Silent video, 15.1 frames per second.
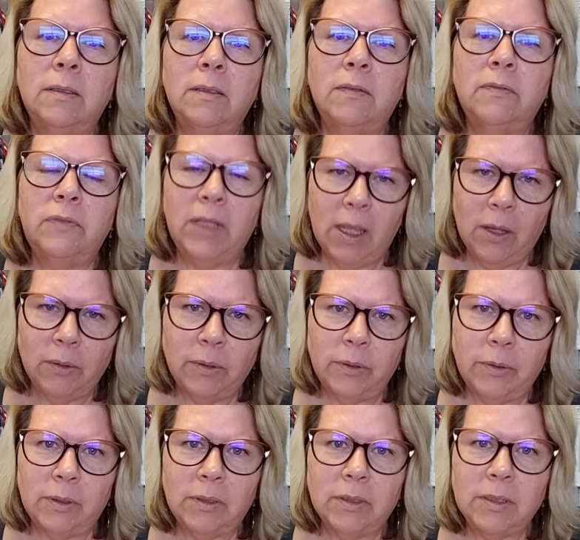Fideo
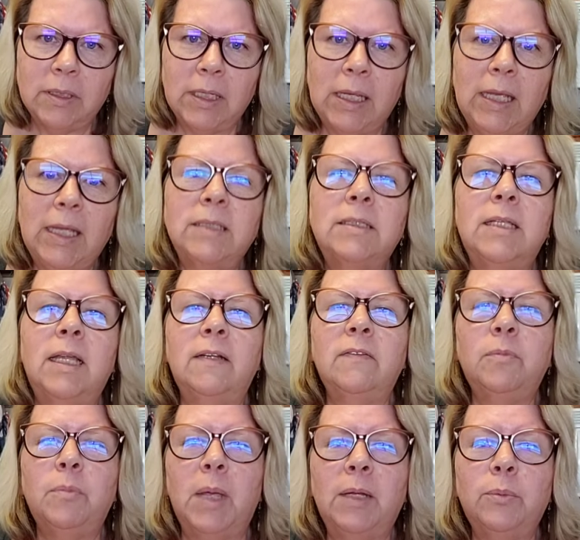noodles instead
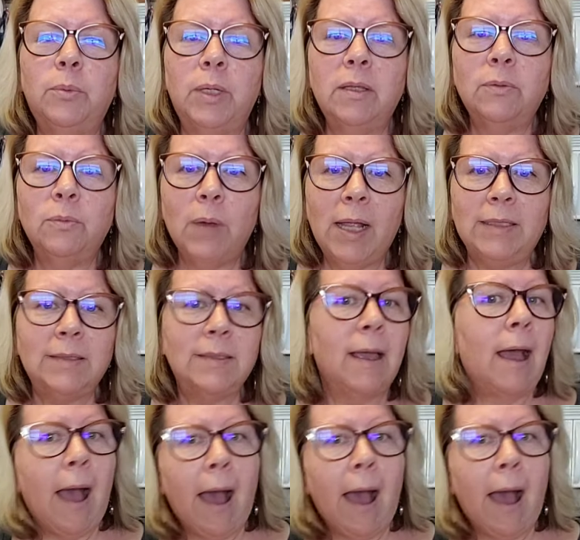of made with rice.